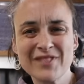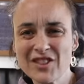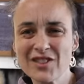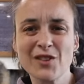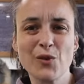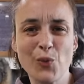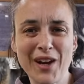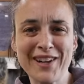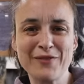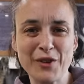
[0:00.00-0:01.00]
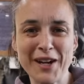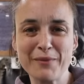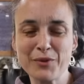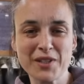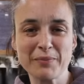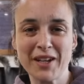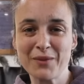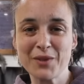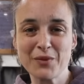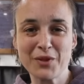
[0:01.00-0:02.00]
We're just gonna wait for him to
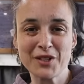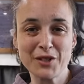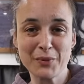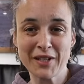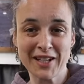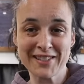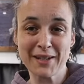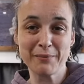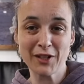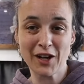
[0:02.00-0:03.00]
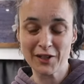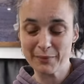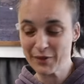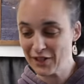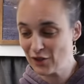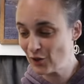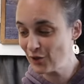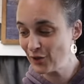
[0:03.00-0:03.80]
explain what he want to do, because I'm not 100% sure.